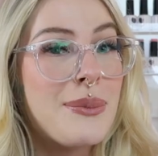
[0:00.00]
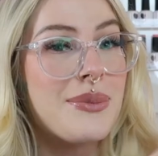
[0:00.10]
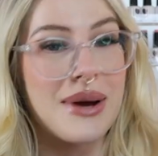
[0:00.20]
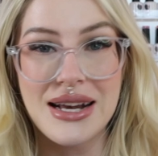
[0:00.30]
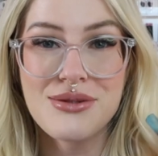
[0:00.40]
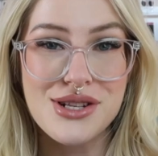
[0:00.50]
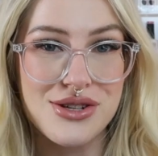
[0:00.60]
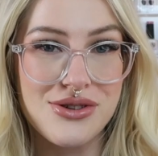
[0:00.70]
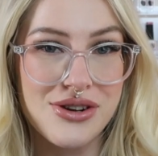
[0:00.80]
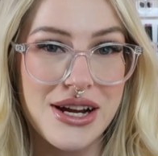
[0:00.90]
My name is
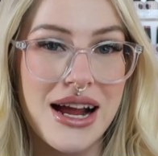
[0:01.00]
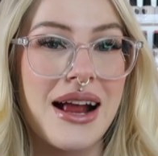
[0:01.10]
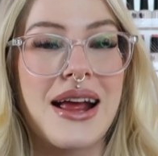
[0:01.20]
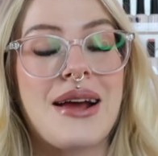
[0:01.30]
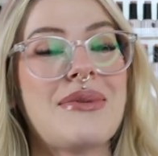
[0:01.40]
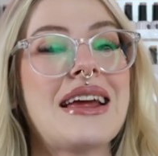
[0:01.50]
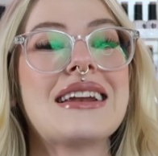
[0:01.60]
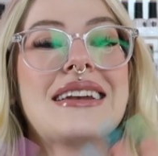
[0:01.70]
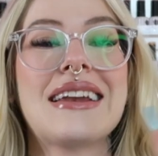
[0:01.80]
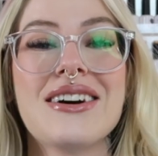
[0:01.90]
Tori. I am a
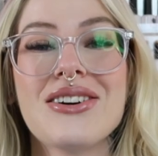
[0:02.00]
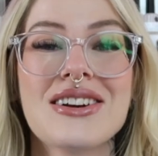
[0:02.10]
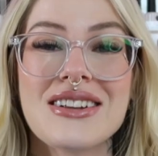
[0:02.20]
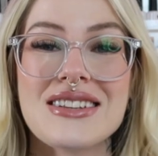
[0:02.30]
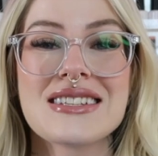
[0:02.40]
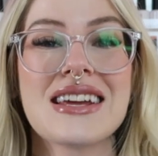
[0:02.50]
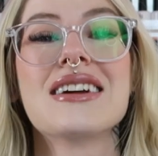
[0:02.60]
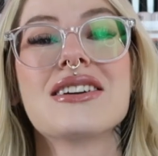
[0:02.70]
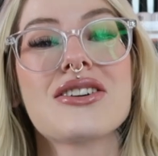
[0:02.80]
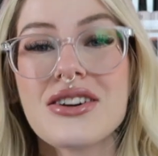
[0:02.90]
nail artist
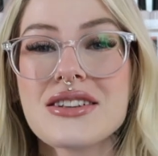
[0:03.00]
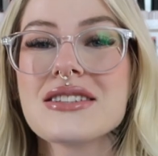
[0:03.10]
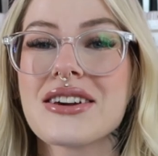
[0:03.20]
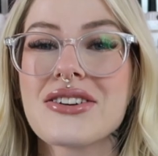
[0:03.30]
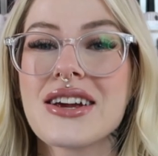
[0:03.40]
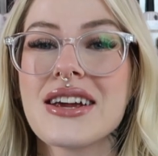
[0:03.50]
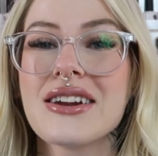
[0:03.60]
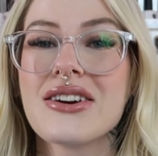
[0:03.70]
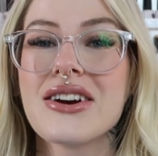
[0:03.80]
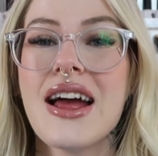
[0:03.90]
and content
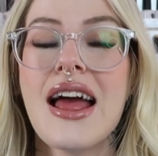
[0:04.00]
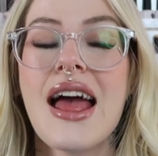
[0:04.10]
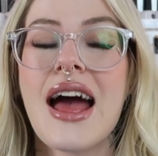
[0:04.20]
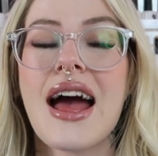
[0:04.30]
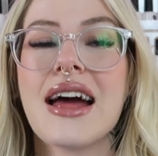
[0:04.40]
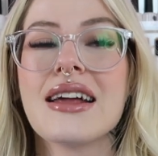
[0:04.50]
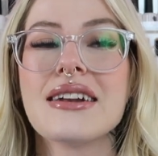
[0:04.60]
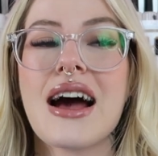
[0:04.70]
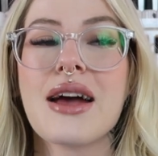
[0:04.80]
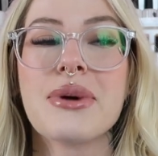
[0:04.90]
creator,
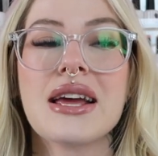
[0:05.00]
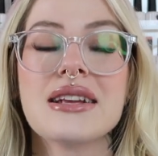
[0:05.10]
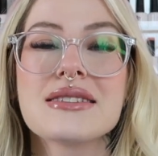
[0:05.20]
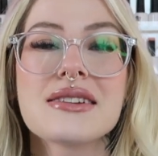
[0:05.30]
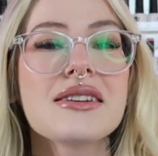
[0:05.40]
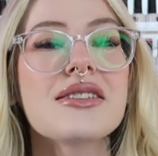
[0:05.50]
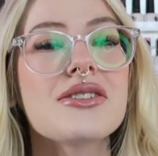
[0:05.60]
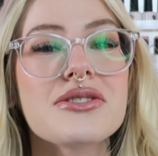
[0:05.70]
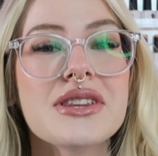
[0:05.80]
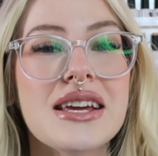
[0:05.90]
and I paint silly
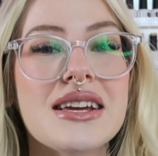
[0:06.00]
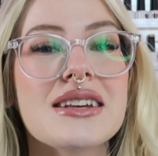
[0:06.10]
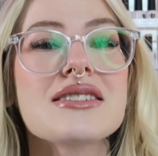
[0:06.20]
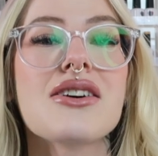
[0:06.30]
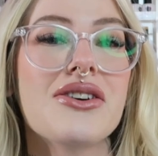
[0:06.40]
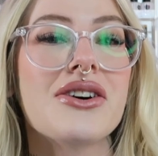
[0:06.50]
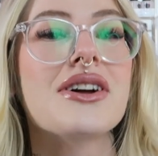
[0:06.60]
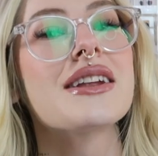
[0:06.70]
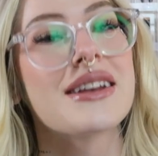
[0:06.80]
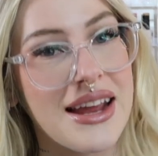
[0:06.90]
little things on